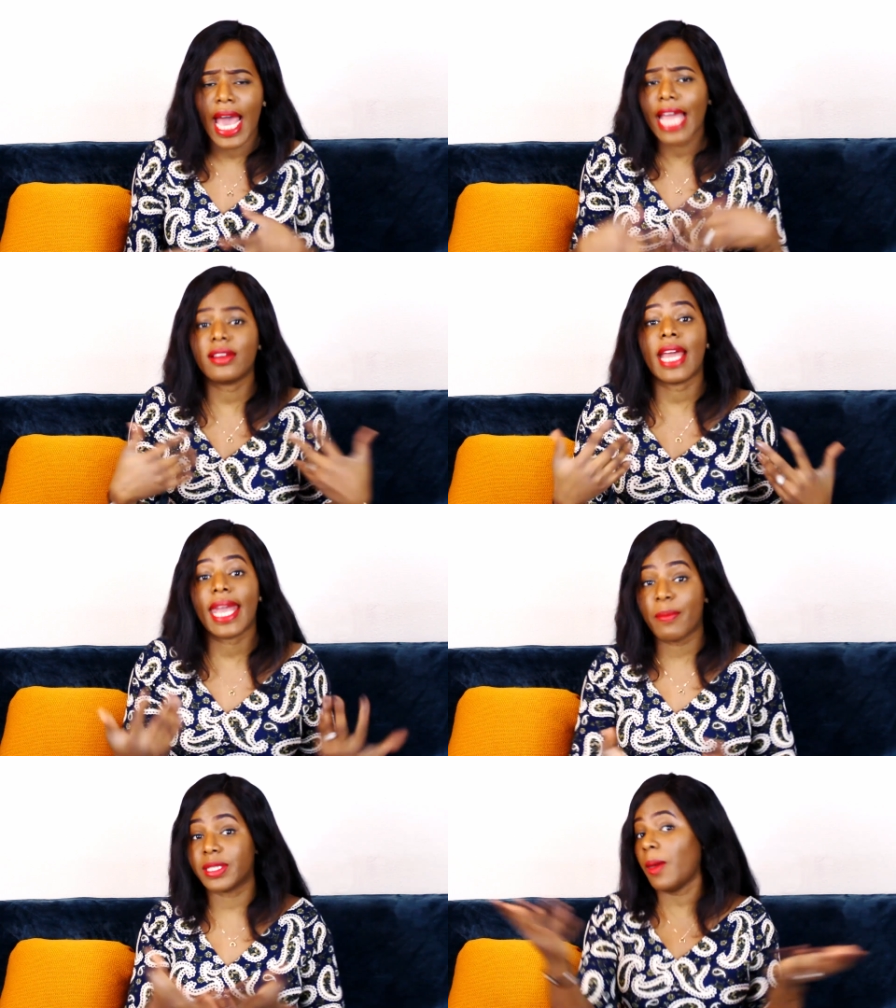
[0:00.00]
I don't like
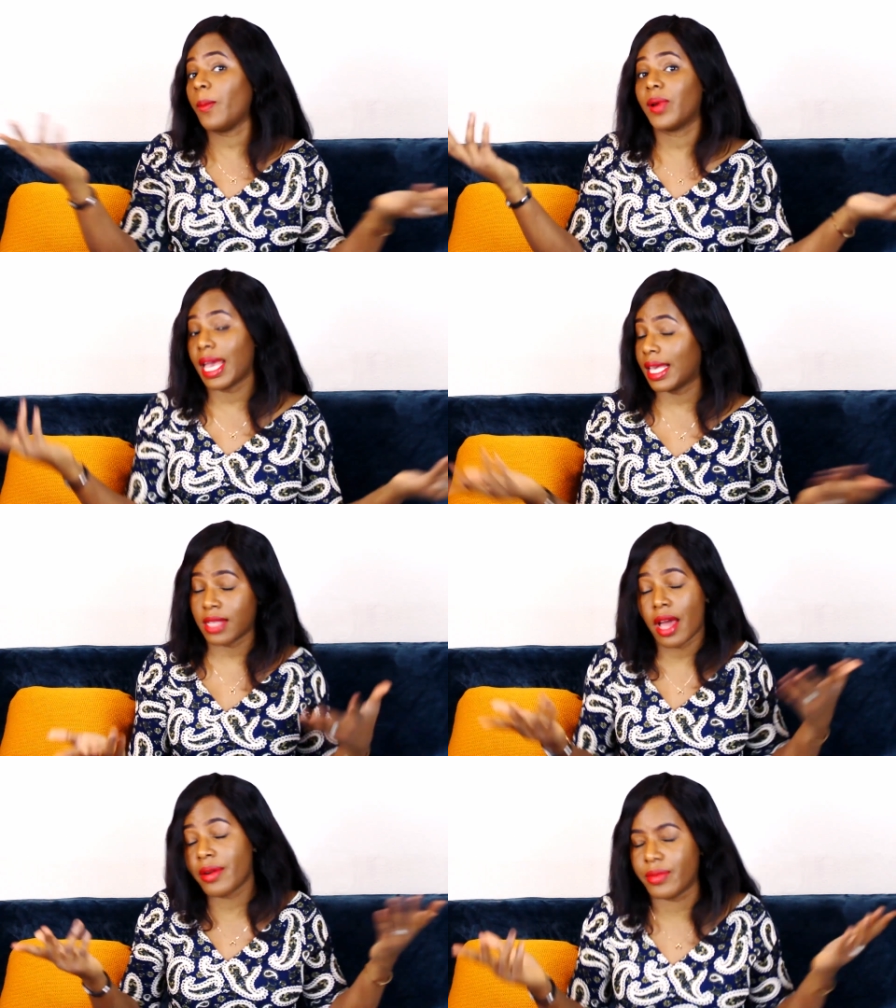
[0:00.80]
it. But some people like it.
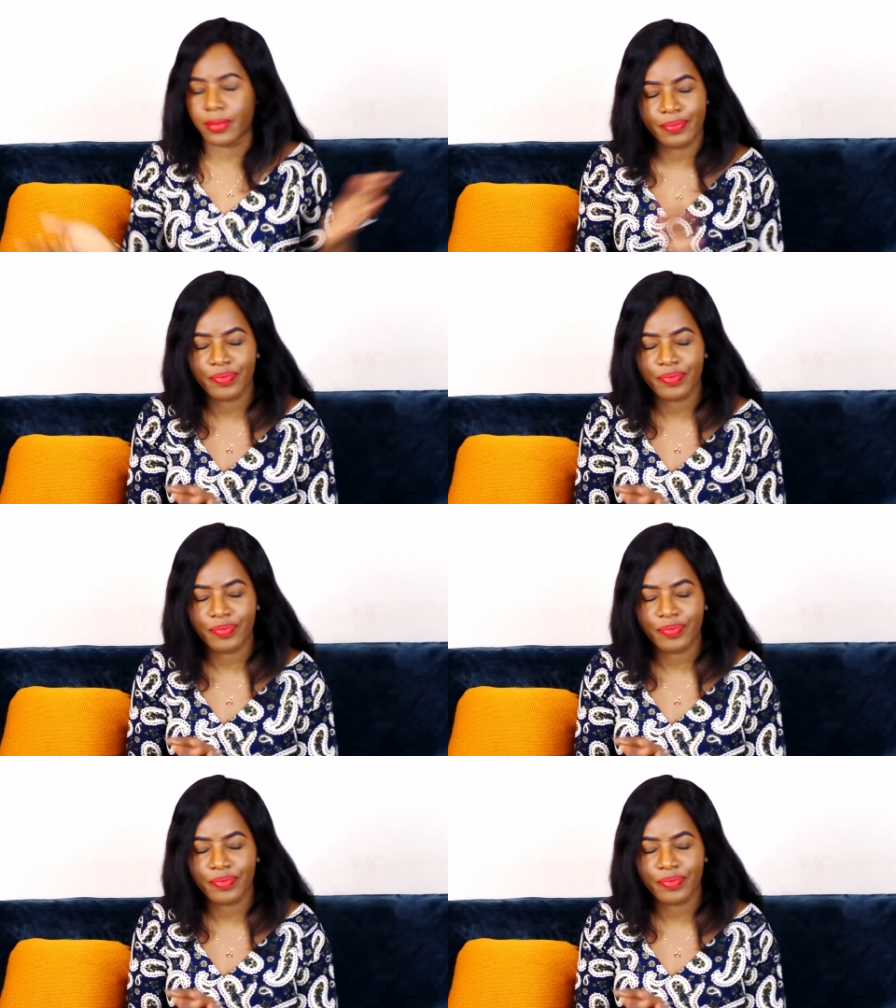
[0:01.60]
I don't know.